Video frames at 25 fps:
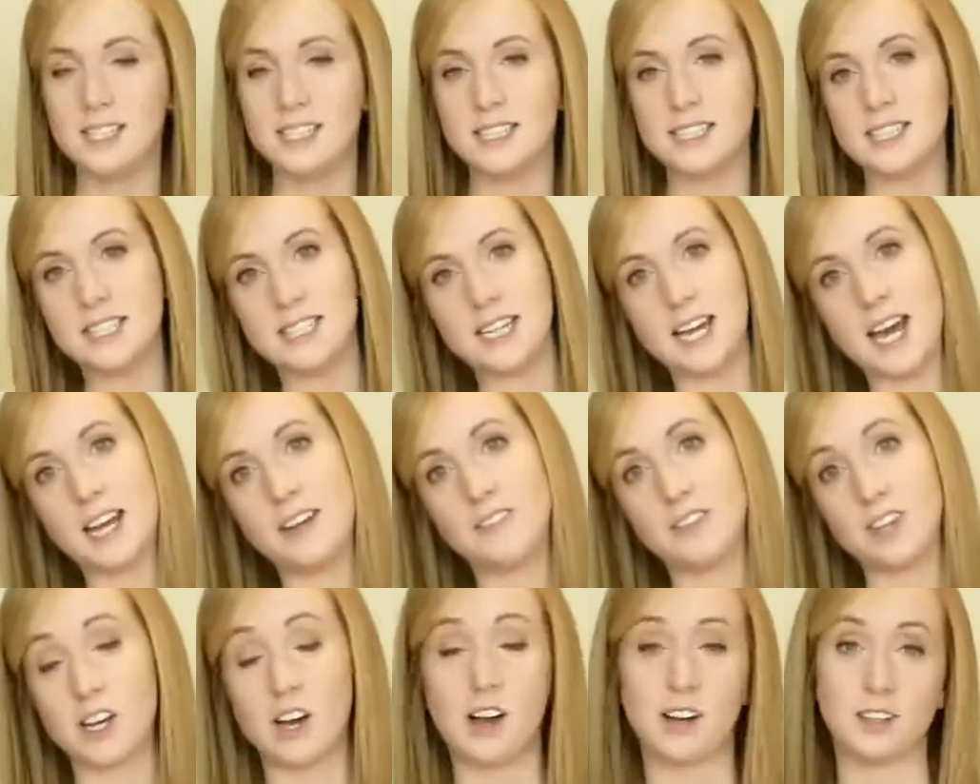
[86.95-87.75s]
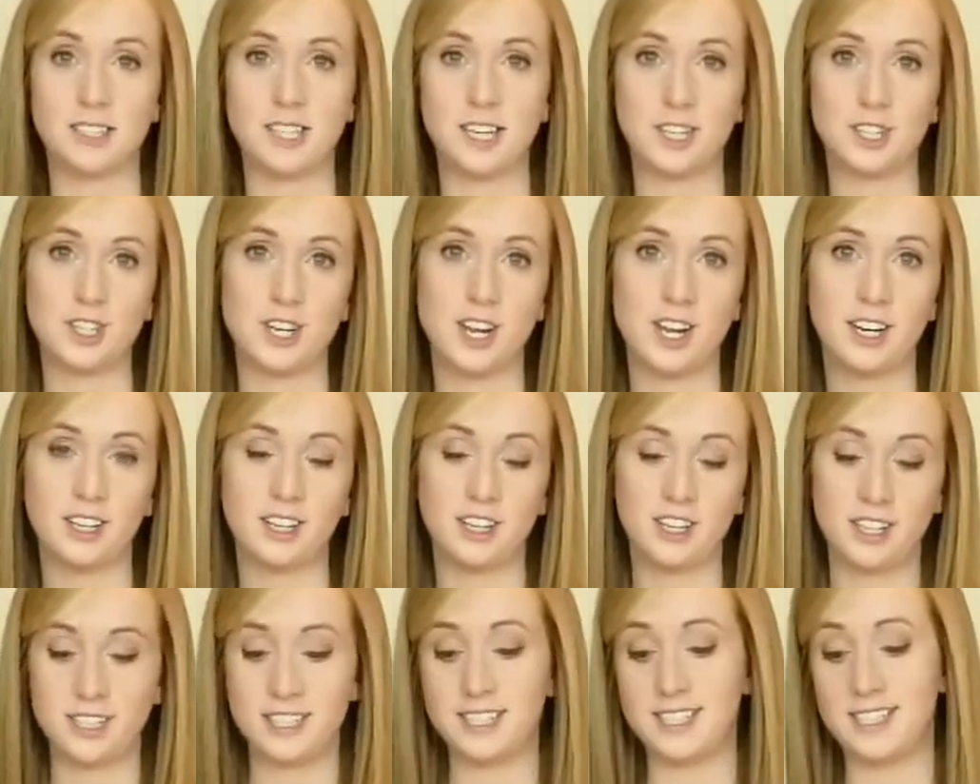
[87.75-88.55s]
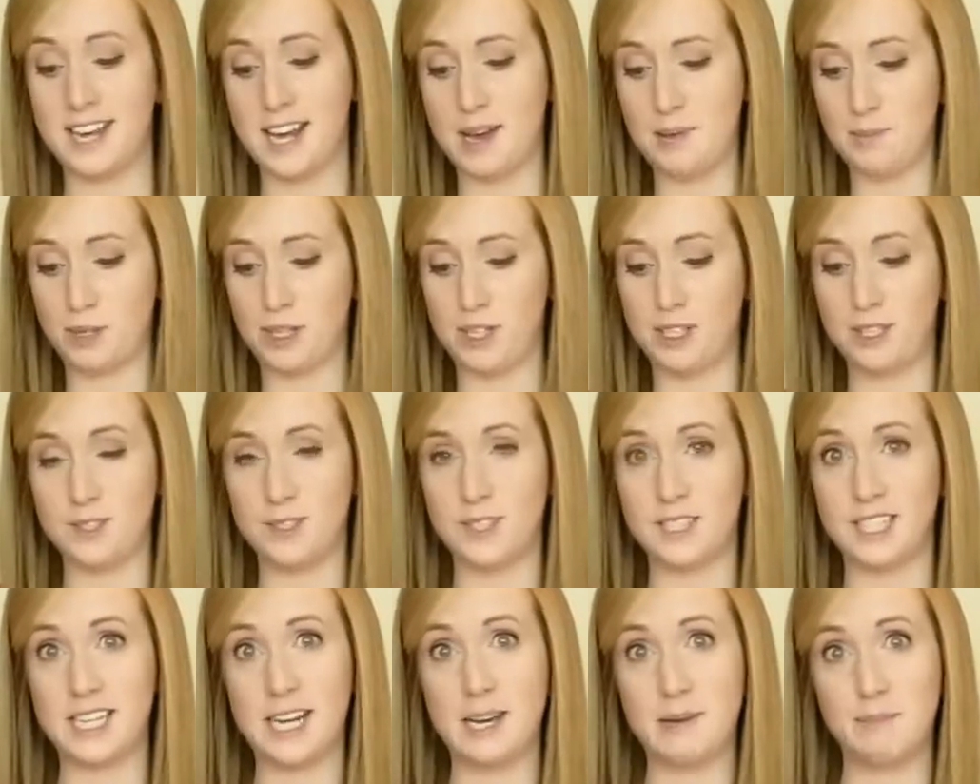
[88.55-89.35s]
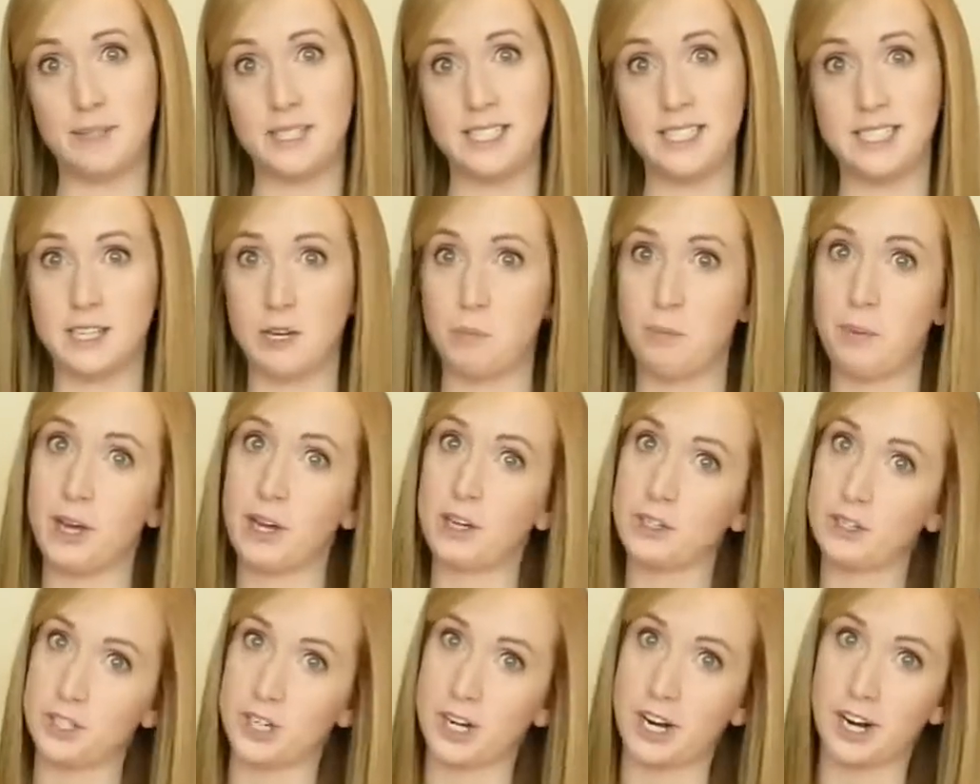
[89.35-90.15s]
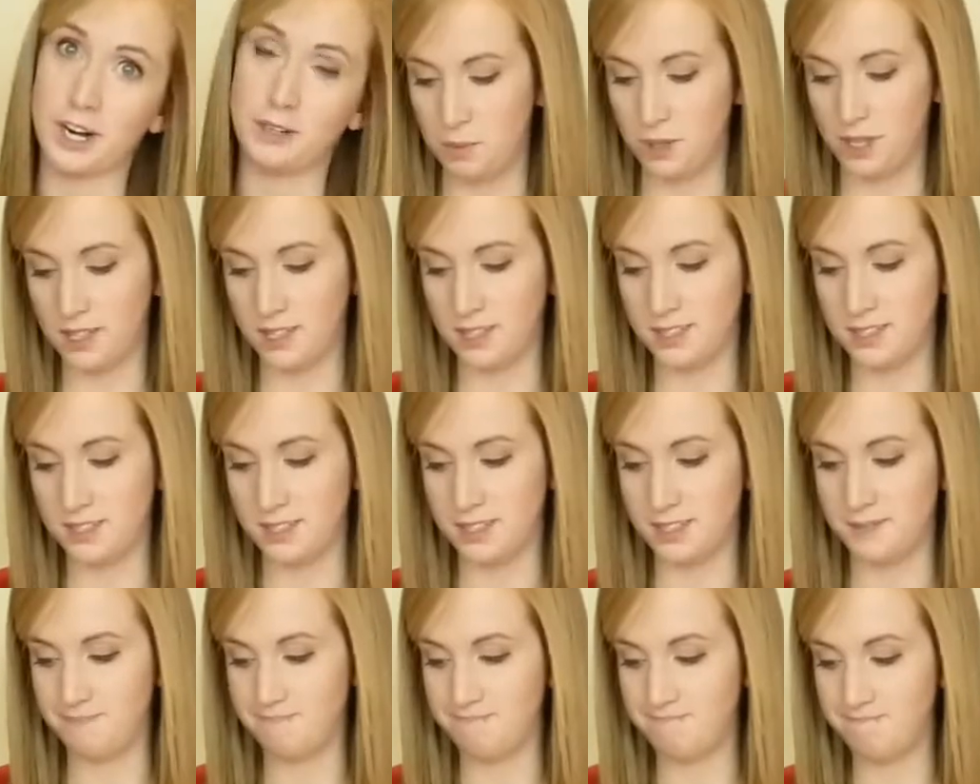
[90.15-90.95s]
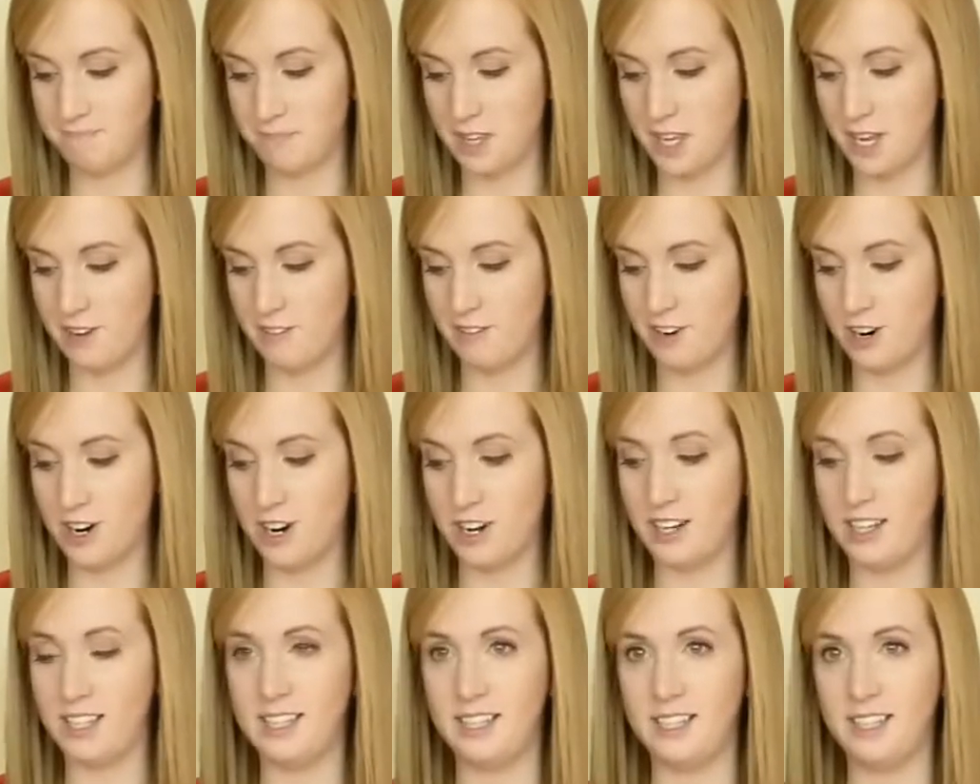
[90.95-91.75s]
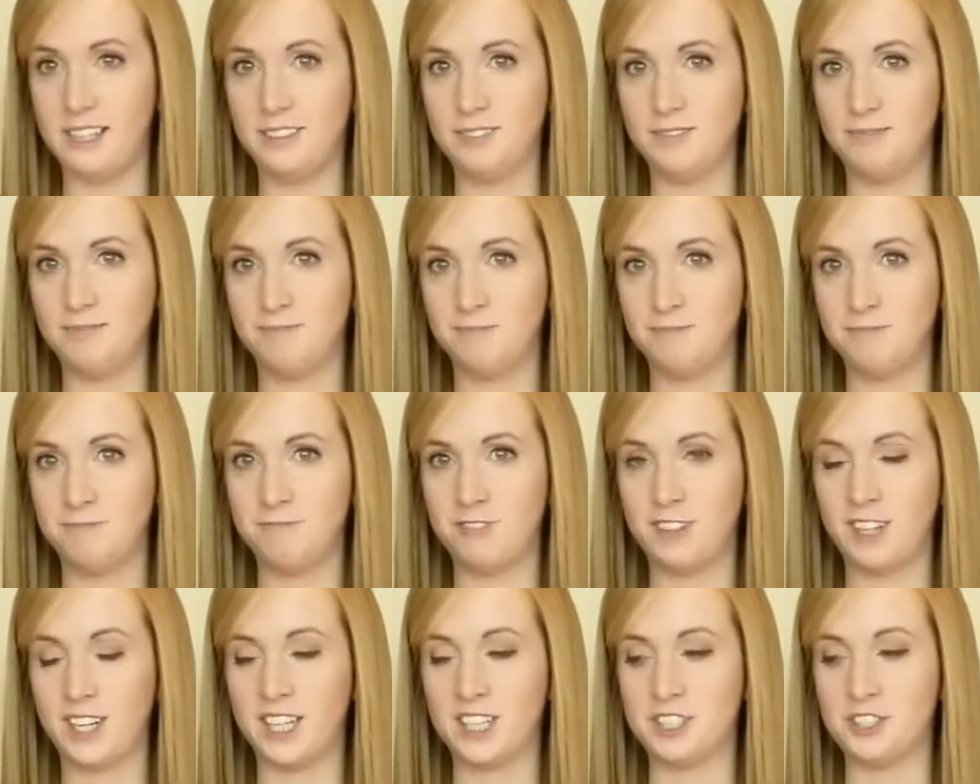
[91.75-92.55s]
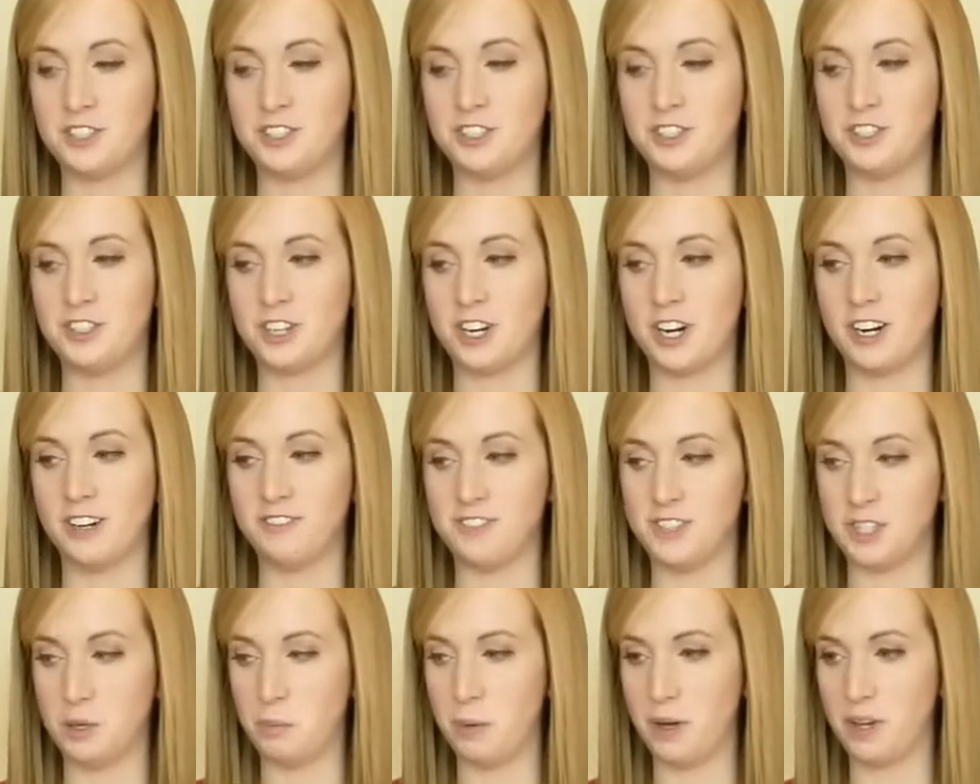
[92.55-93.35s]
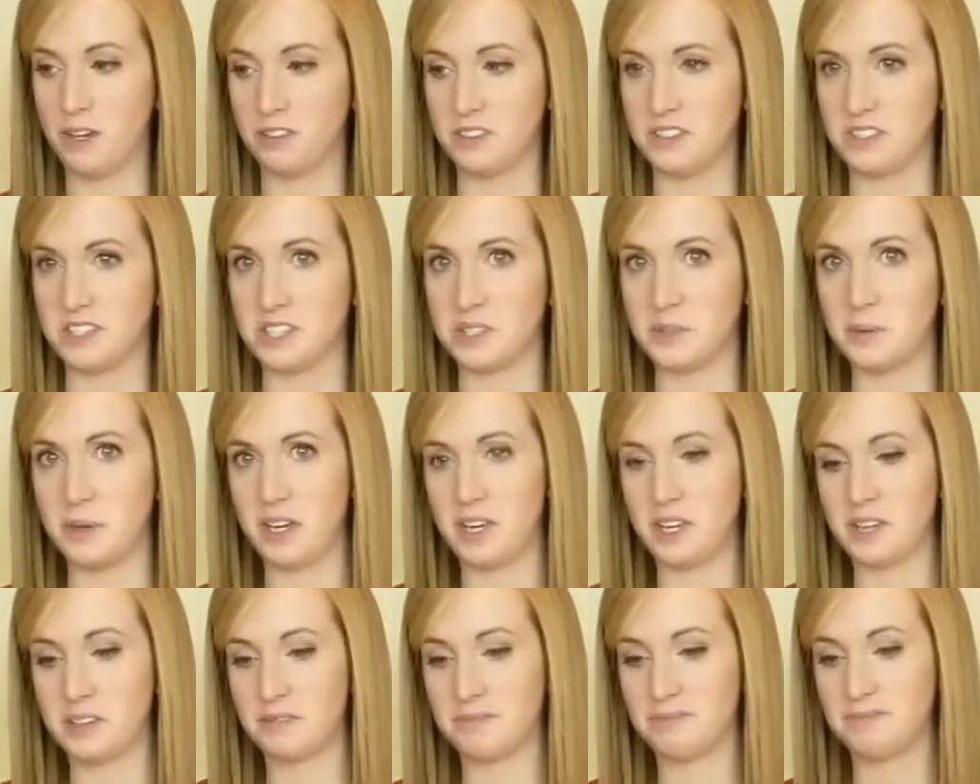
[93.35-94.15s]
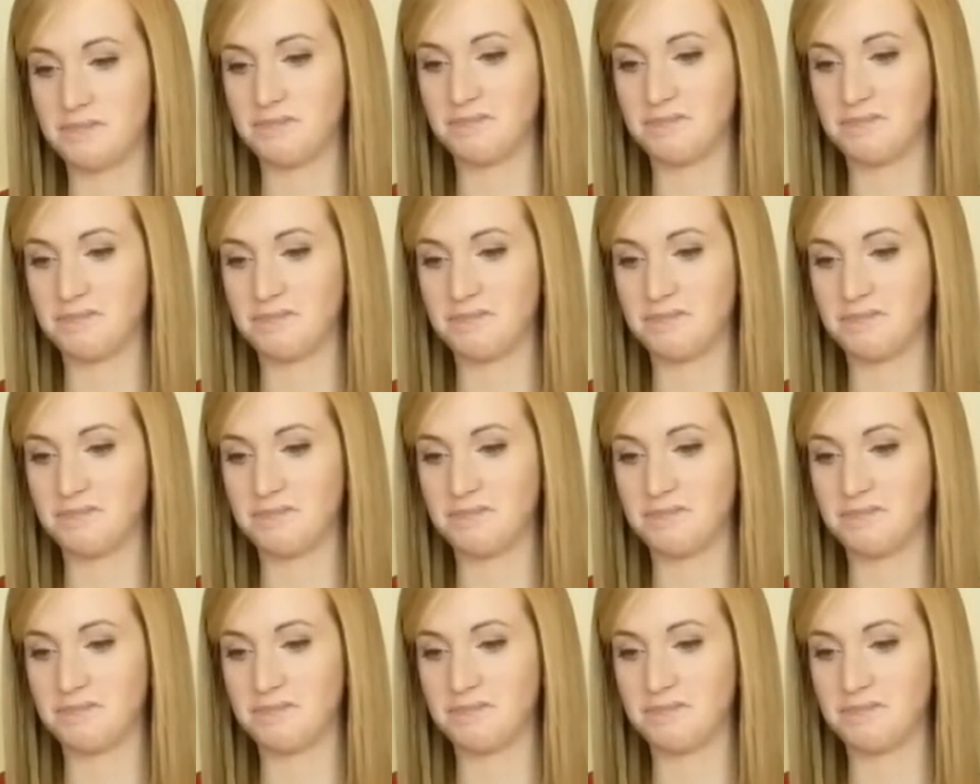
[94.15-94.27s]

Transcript: Instead of a cocktail shaker, today I'm gonna use an empty dill pickle jar because I've already finished a jar of dill pickles this week.